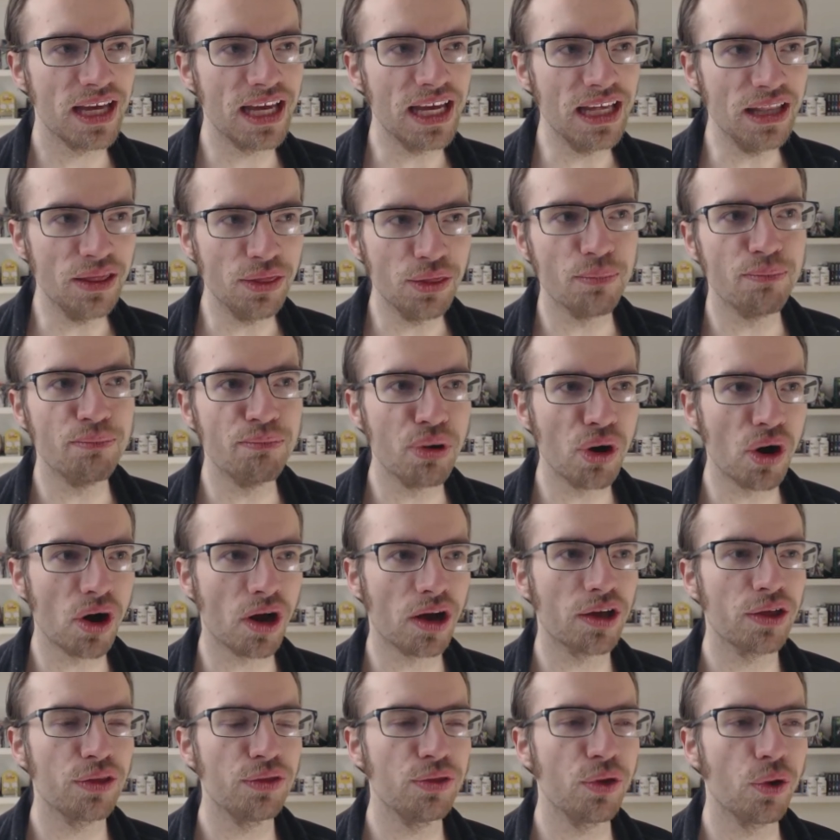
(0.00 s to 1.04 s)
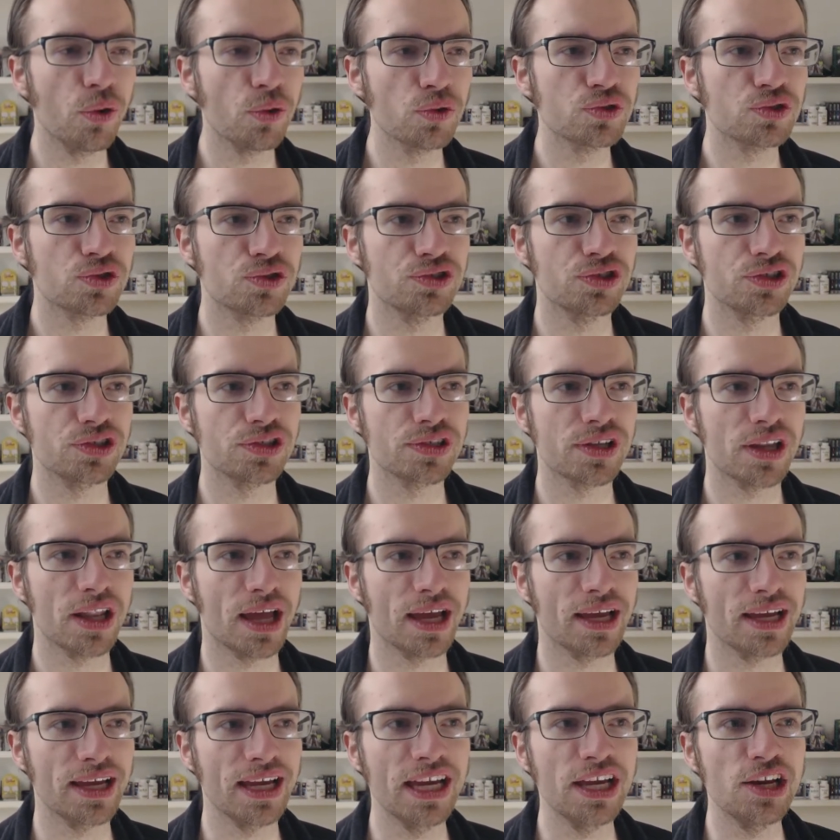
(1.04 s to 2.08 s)
in the book, those are just
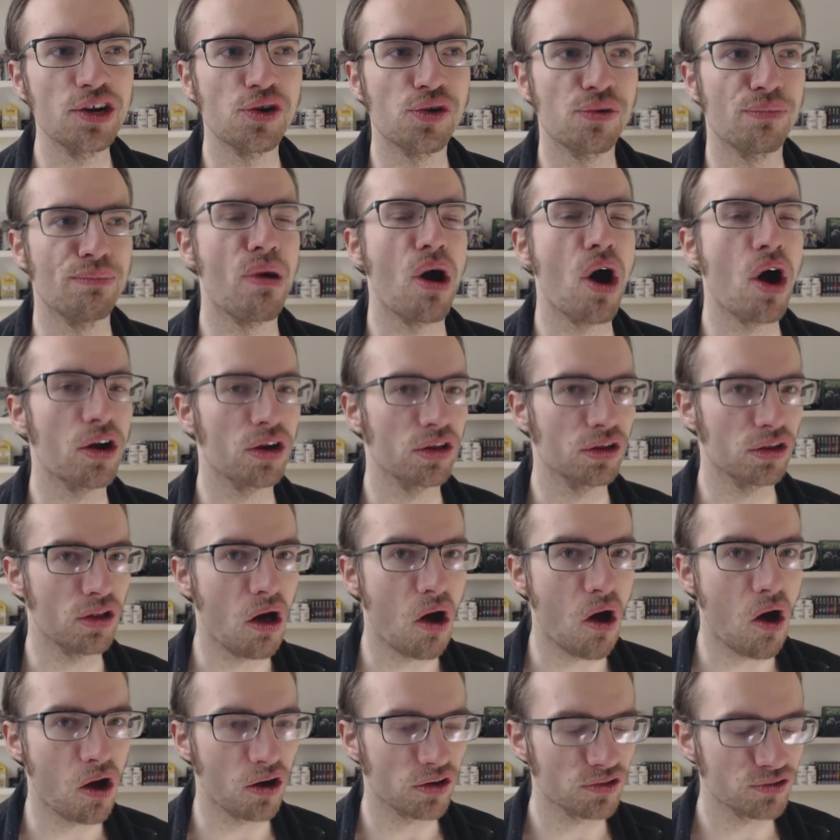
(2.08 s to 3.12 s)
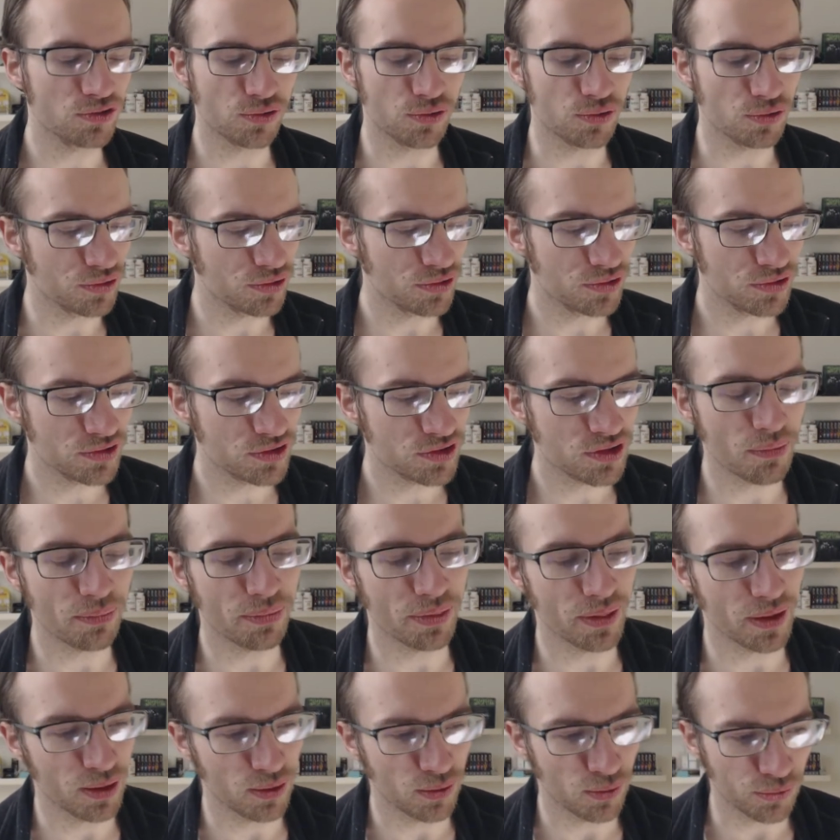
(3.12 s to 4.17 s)
like inner monologues or
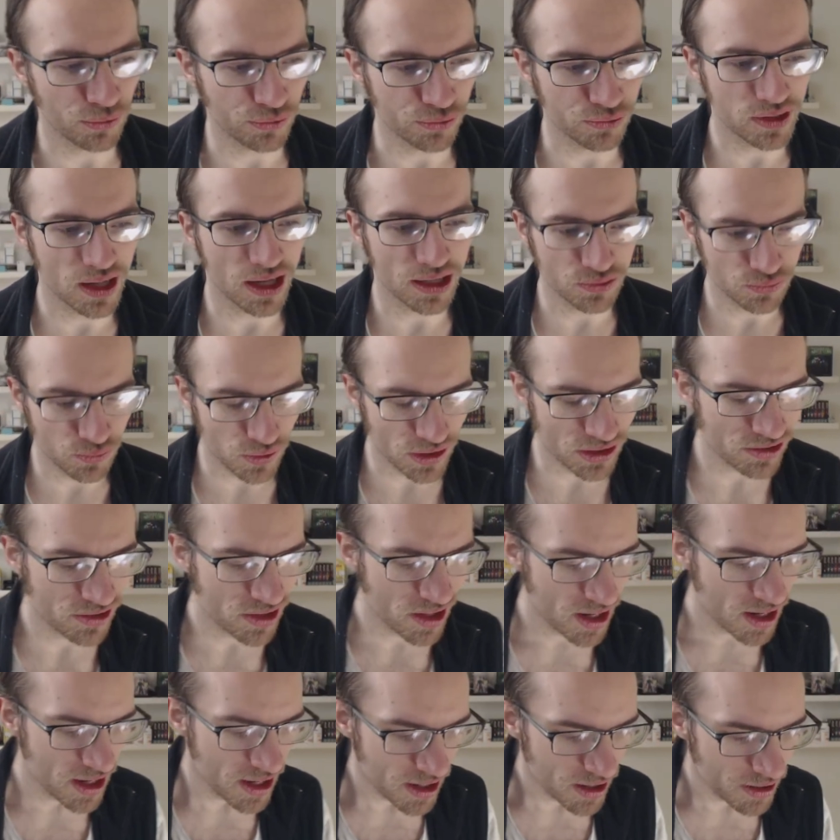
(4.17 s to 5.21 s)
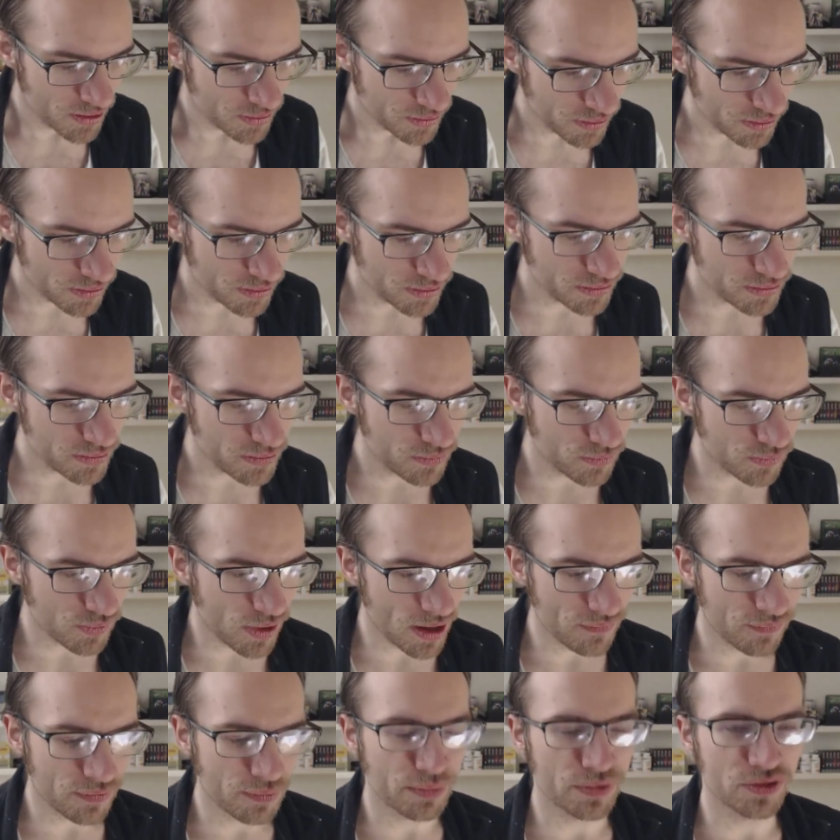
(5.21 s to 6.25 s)
something along those lines, which
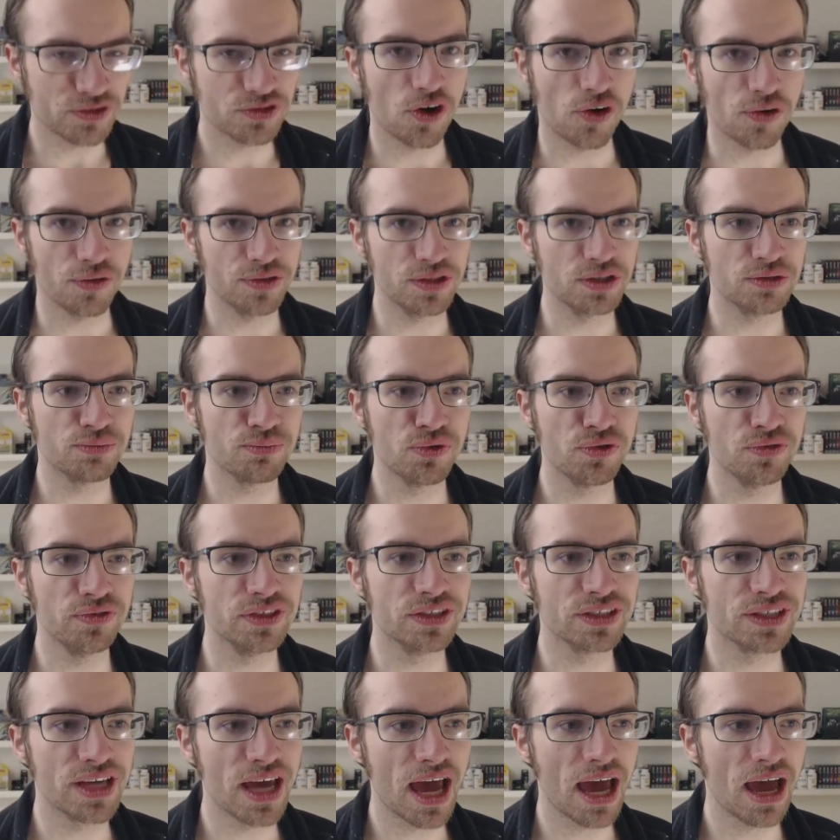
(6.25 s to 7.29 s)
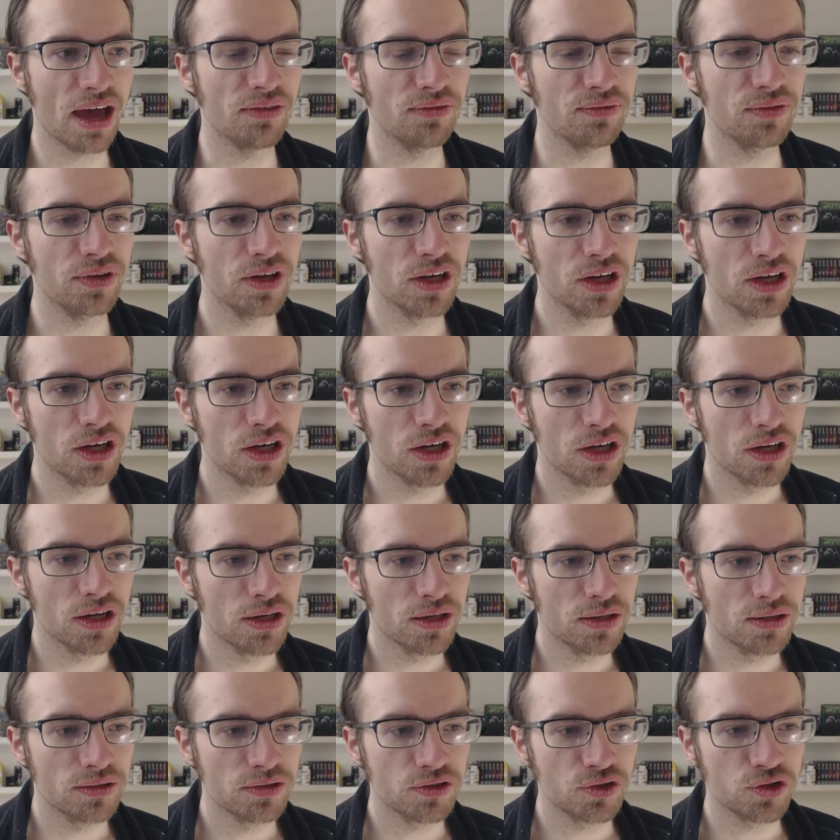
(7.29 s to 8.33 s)
right from the start these movies have
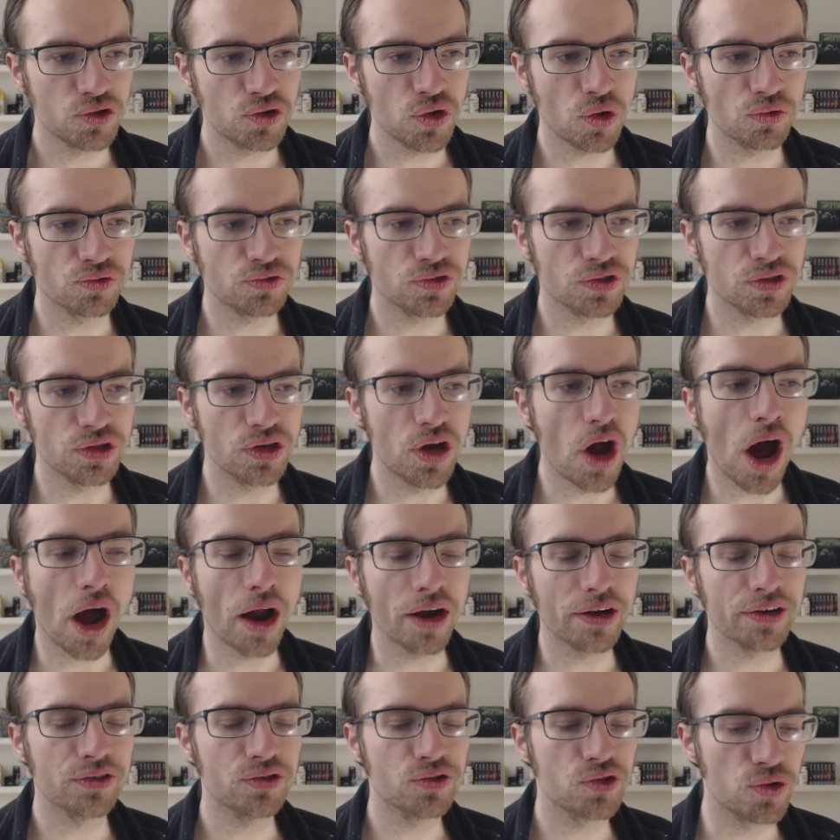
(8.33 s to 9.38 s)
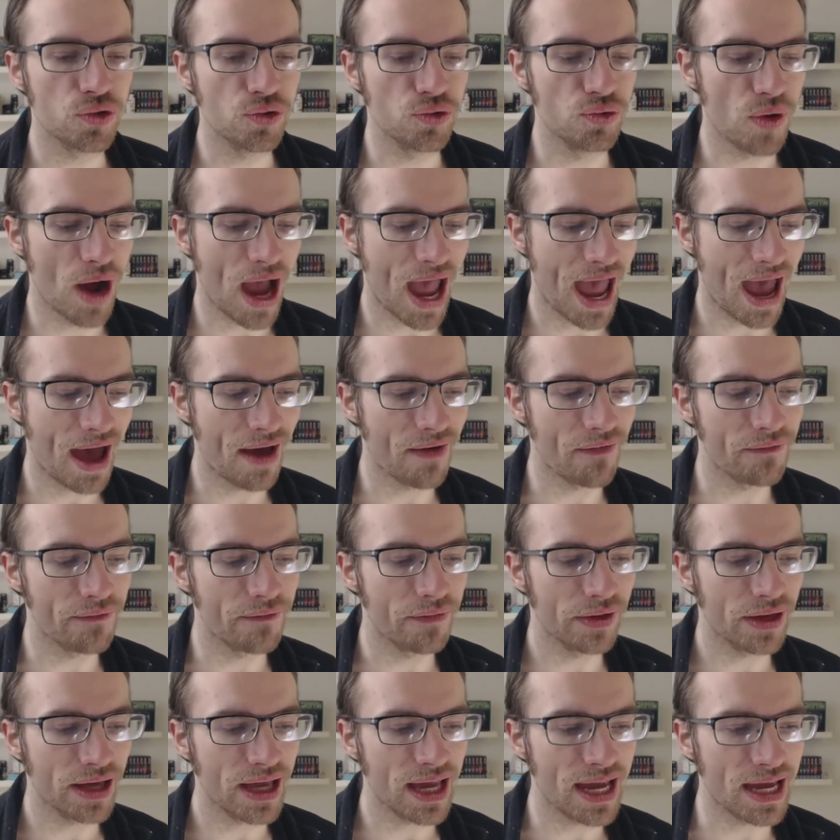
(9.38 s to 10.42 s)
chosen not to
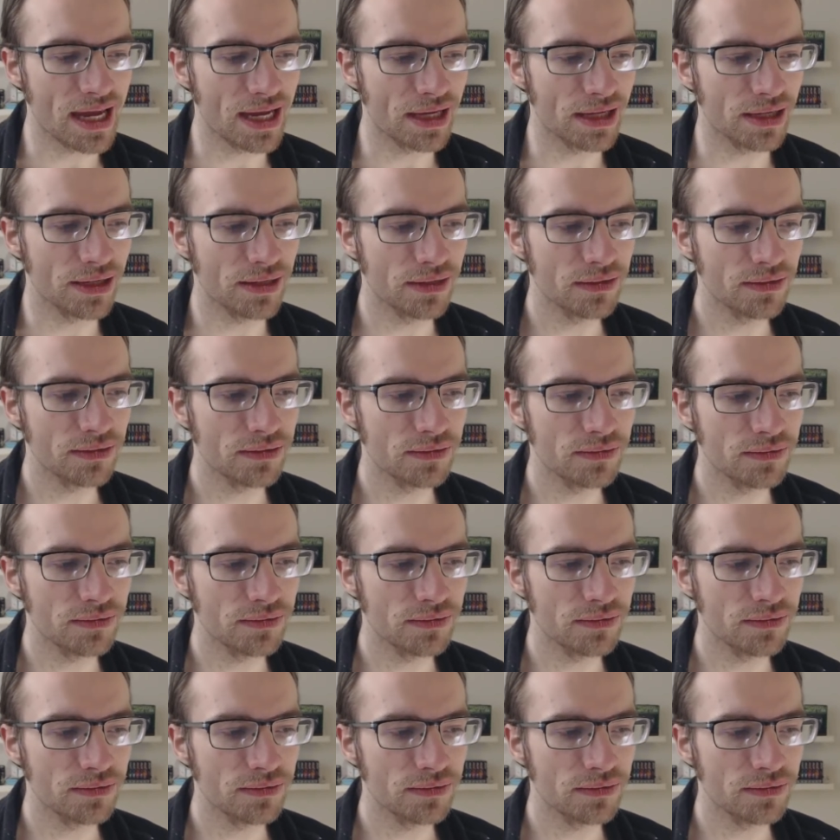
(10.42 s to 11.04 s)
have a